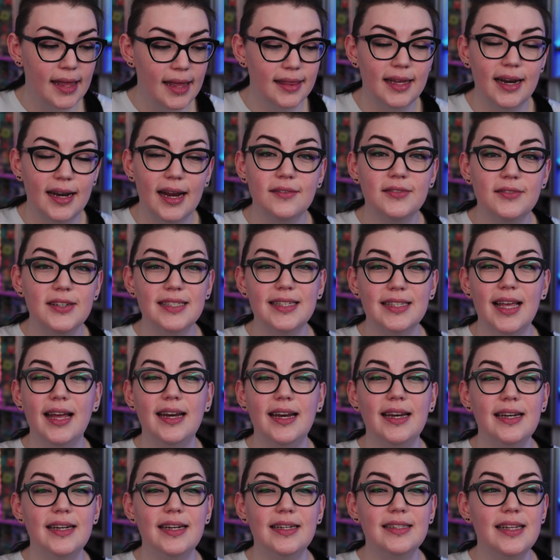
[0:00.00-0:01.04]
that I've
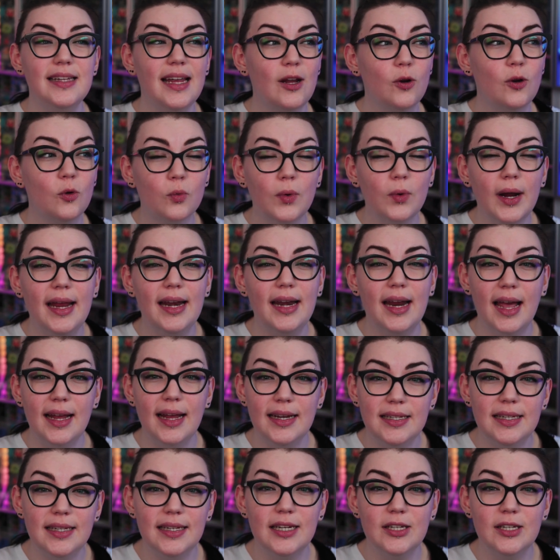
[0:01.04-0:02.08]
decided is a great
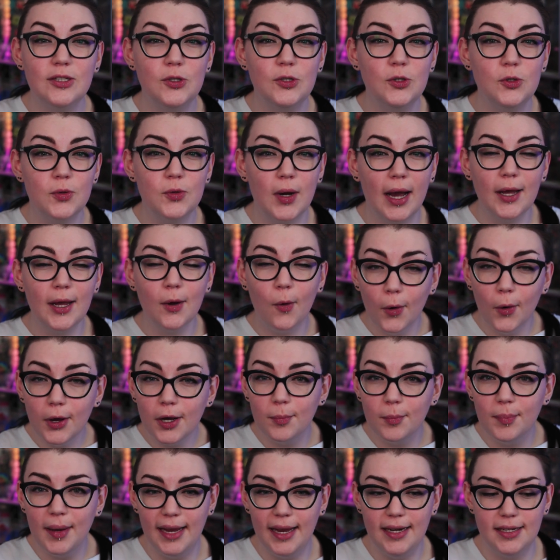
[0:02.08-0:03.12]
idea to try
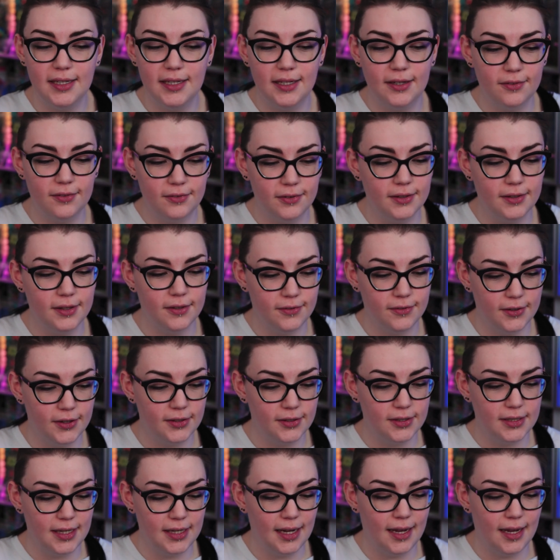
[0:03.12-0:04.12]
oil painting for the first